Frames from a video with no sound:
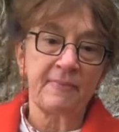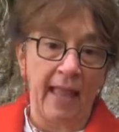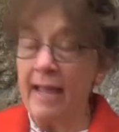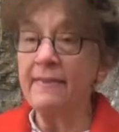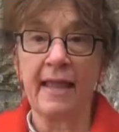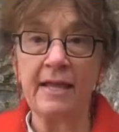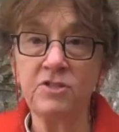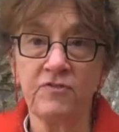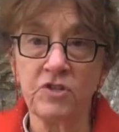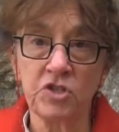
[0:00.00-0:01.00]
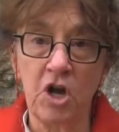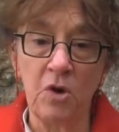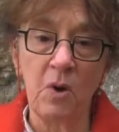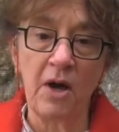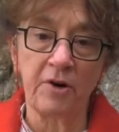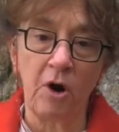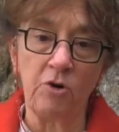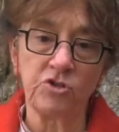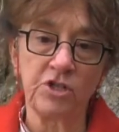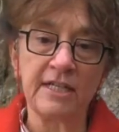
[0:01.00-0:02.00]
and the edge of the saltwater
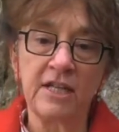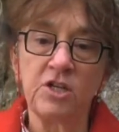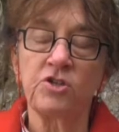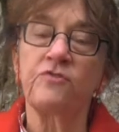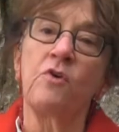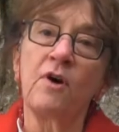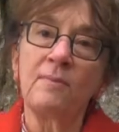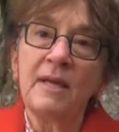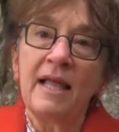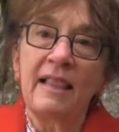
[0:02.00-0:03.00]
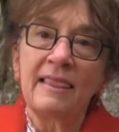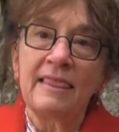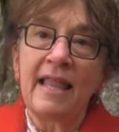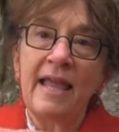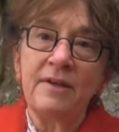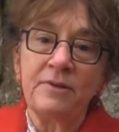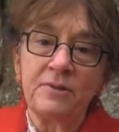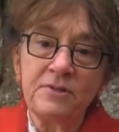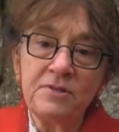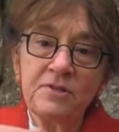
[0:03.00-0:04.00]
ocean to form
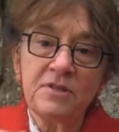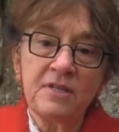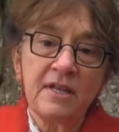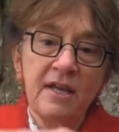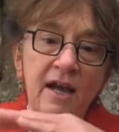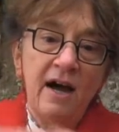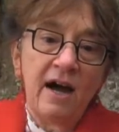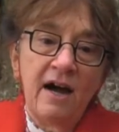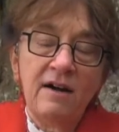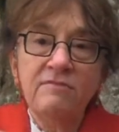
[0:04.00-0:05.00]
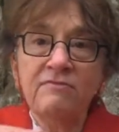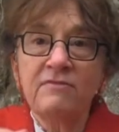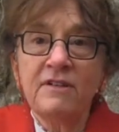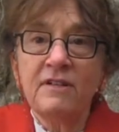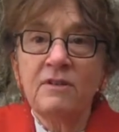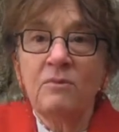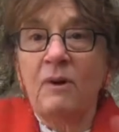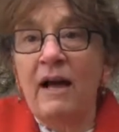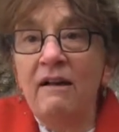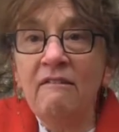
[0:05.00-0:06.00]
layers of,
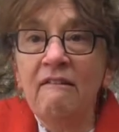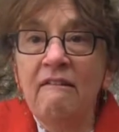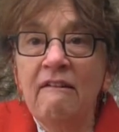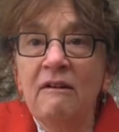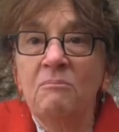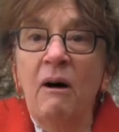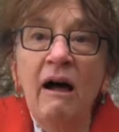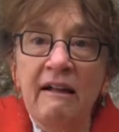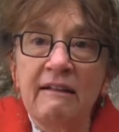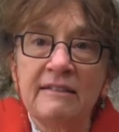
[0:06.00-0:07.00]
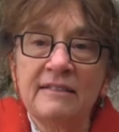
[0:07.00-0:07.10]
well, muck,